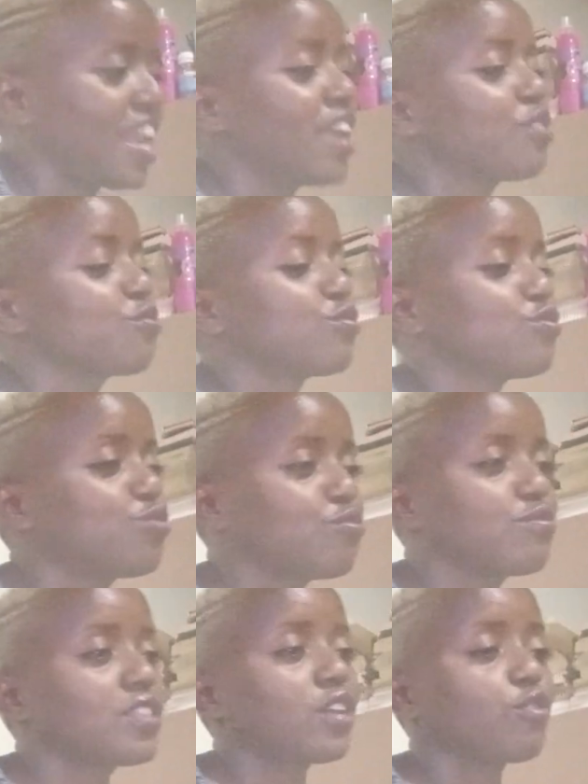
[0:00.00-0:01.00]
that I could
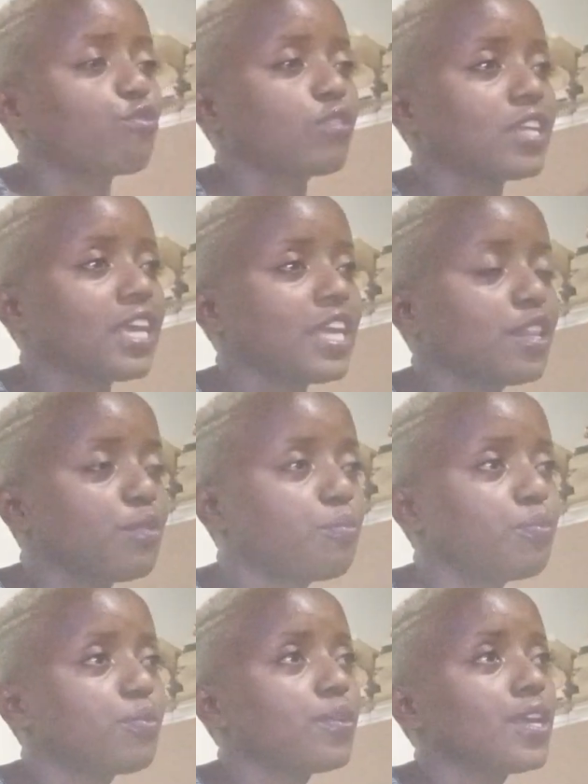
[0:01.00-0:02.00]
do that could help
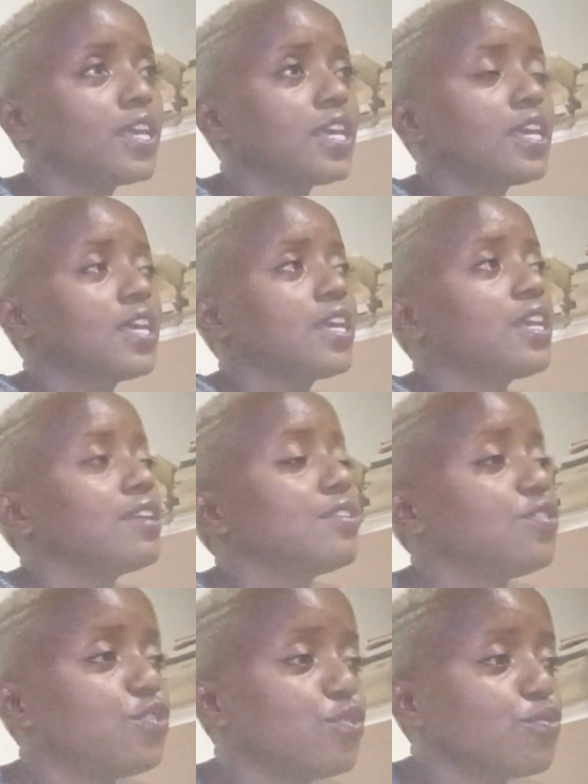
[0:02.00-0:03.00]

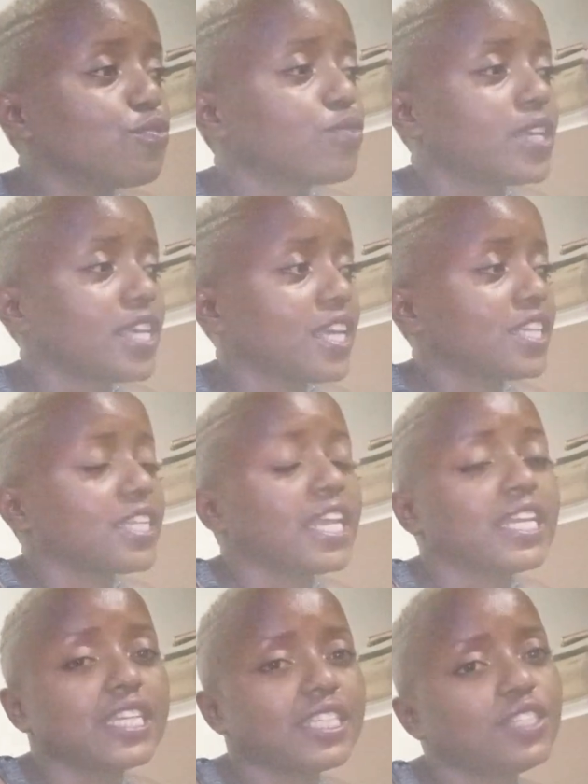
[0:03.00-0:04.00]
you get
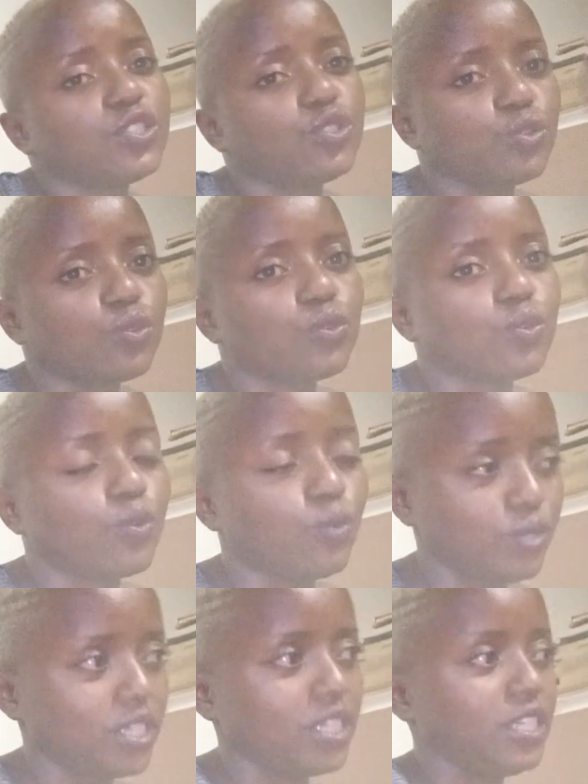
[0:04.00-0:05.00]
at least
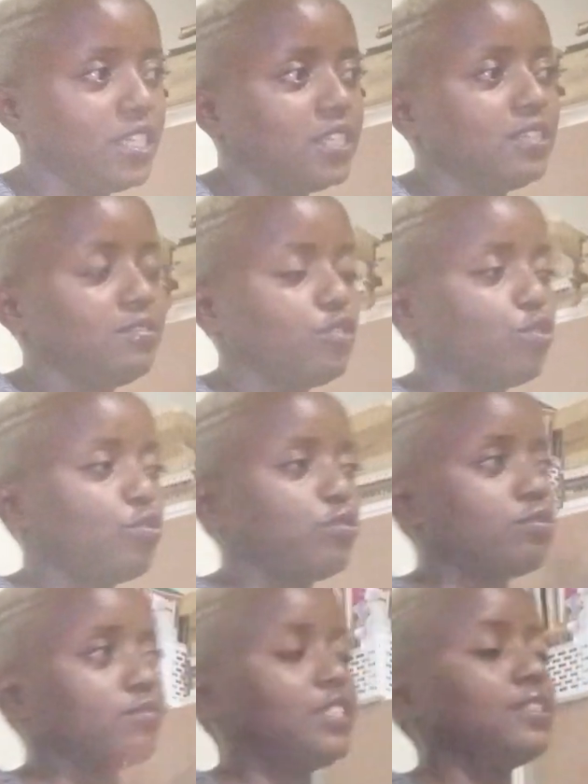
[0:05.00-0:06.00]

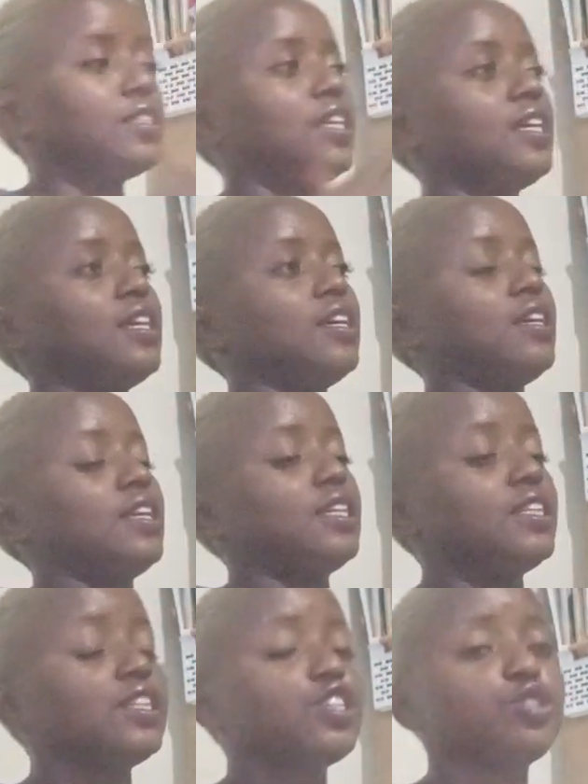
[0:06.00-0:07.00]
your
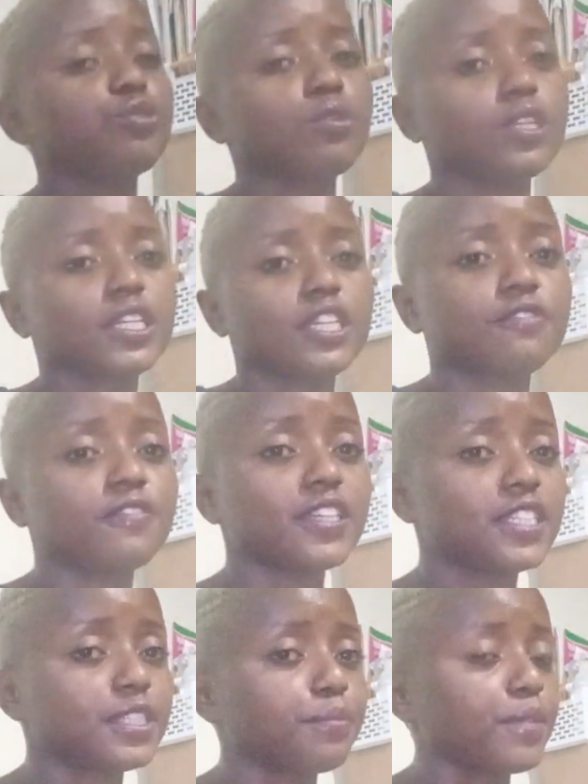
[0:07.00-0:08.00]
initial
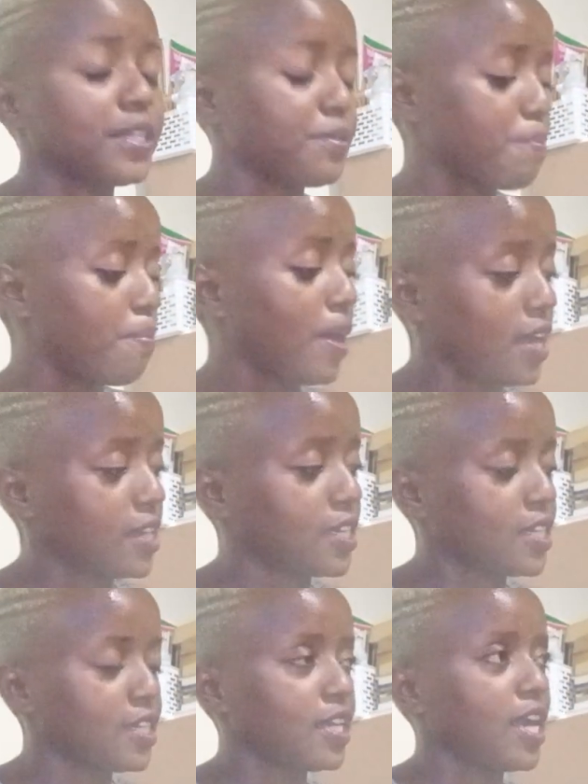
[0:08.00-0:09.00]
investment
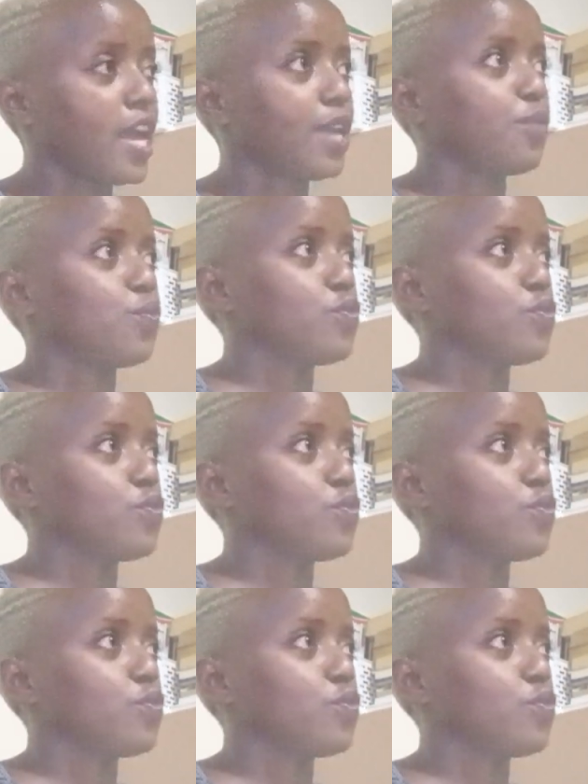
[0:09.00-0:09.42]
back, I